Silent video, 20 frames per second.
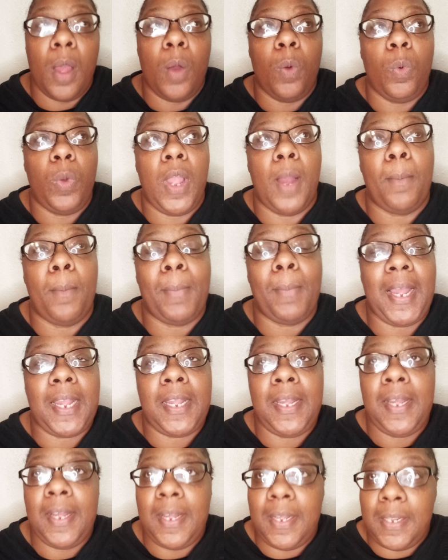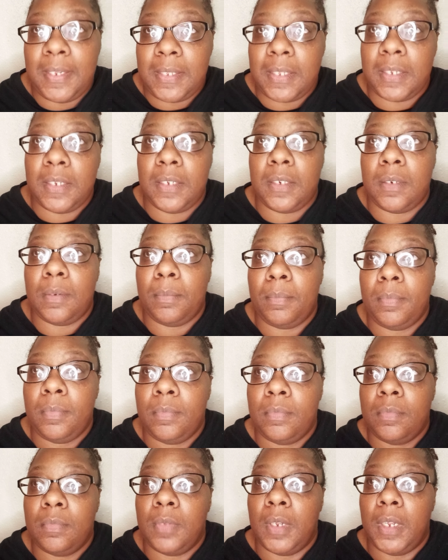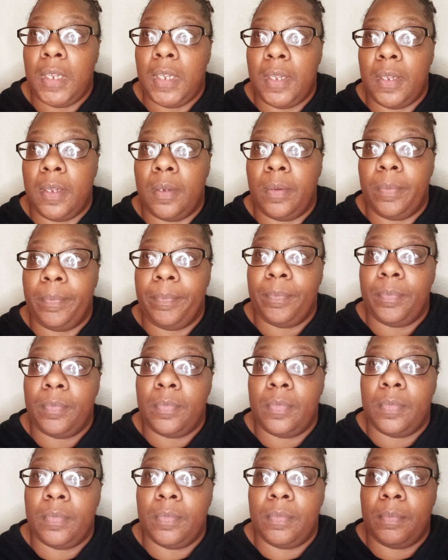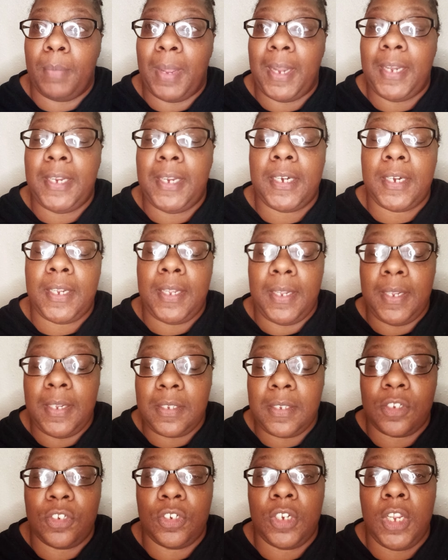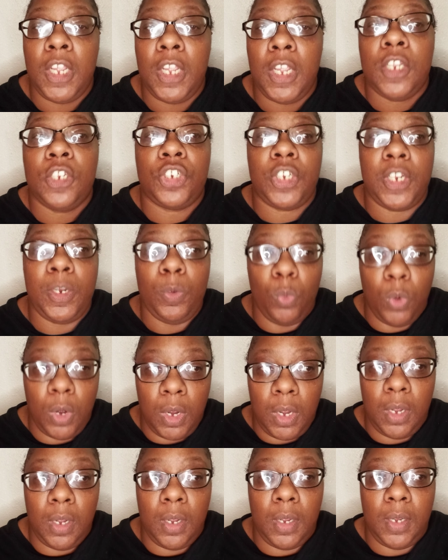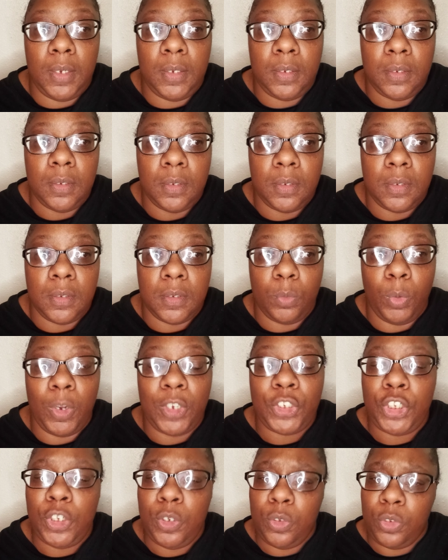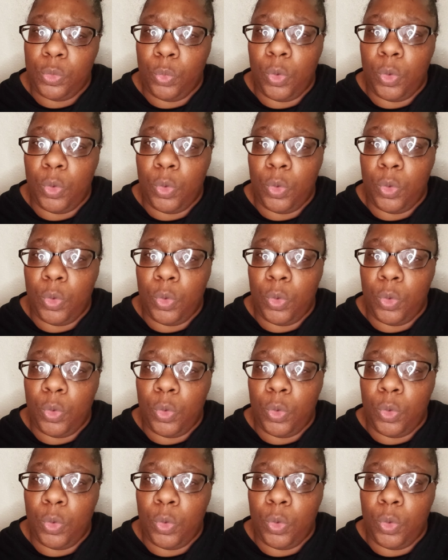Well, my cousin, my little cousin, she won. Well, she's